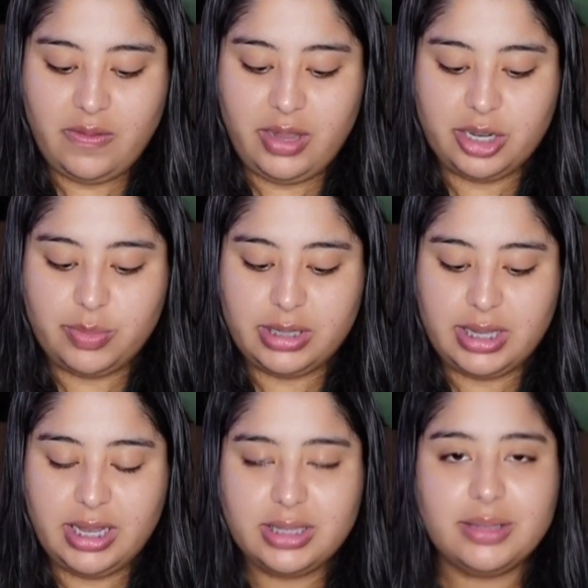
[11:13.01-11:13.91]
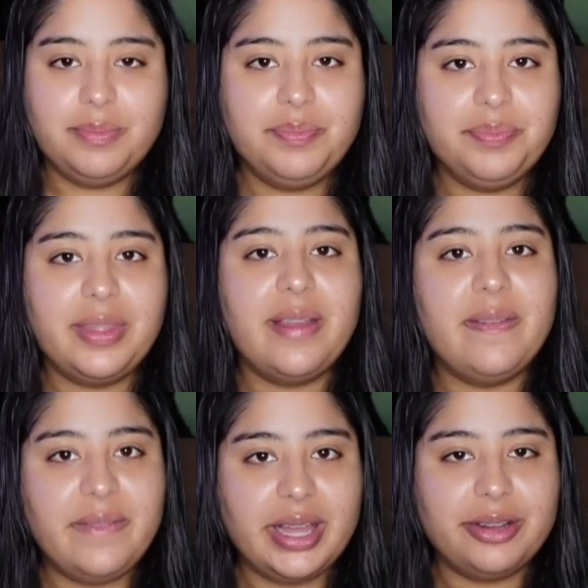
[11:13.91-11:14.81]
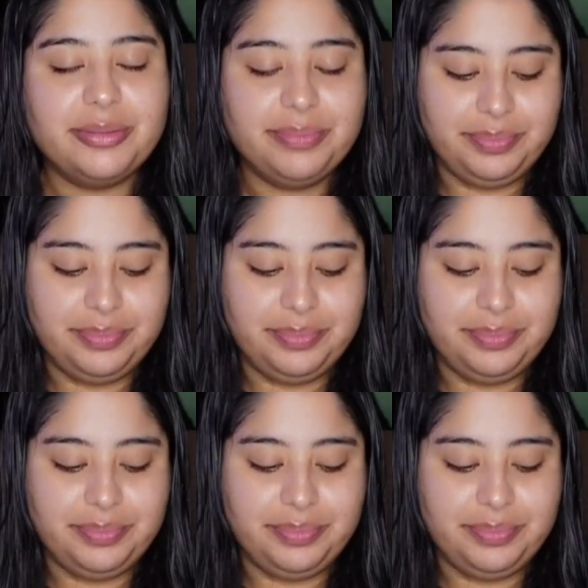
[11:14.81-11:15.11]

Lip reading: Finish my test, fail.